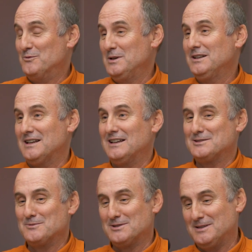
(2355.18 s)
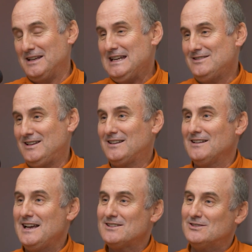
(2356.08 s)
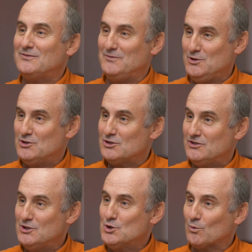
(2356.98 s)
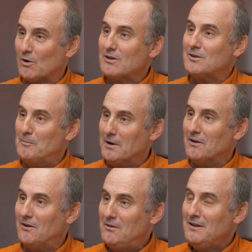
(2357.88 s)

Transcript: realized it was an easy class if you just did your work, Homero.